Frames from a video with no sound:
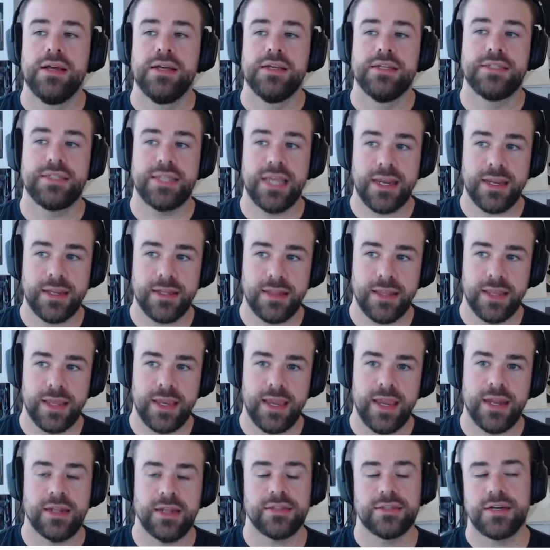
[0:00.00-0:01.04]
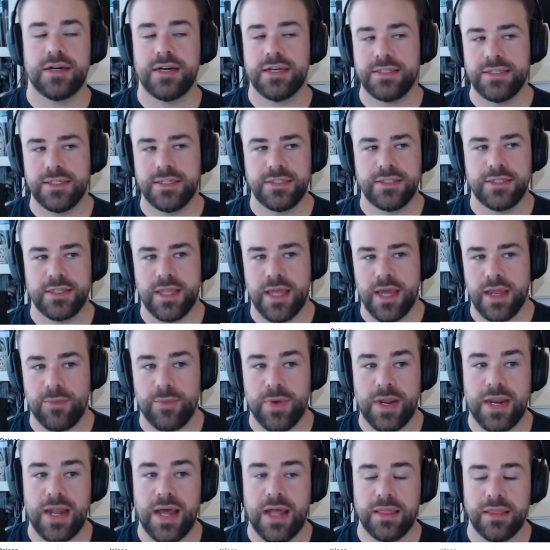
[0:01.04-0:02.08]
Secondly, and it ties into that
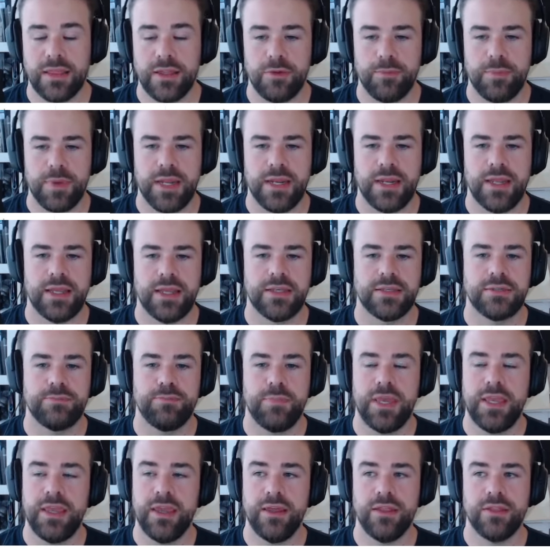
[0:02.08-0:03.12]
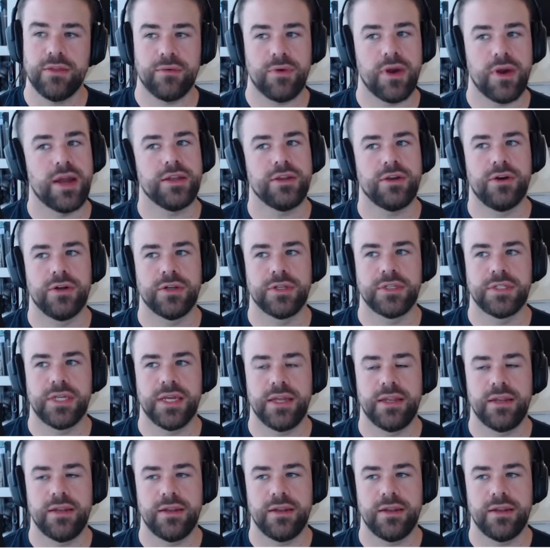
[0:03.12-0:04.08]
one a little bit, is picking the right content.